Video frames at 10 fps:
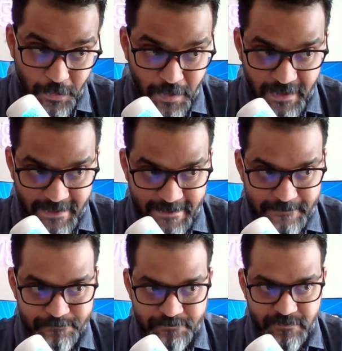So
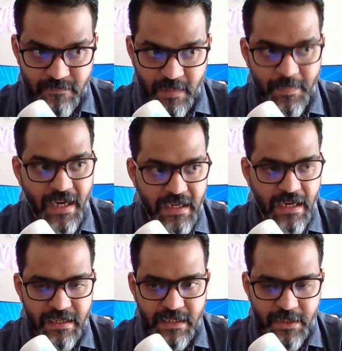um, I mean,
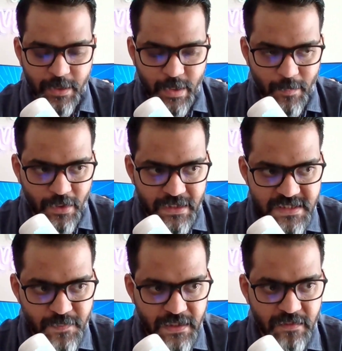I, I did tweet about
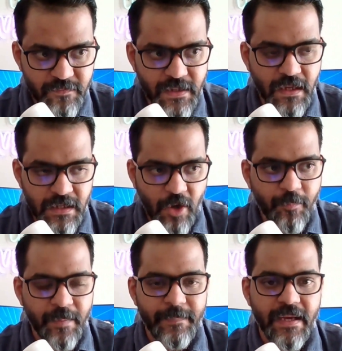this, but we are
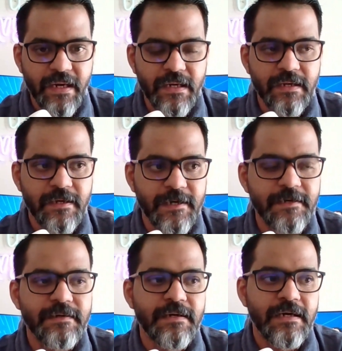now preparing
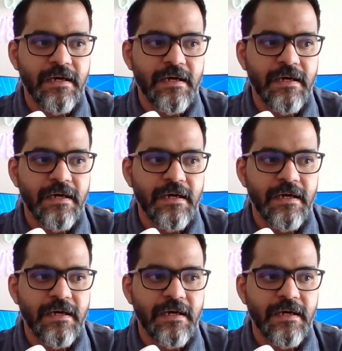a,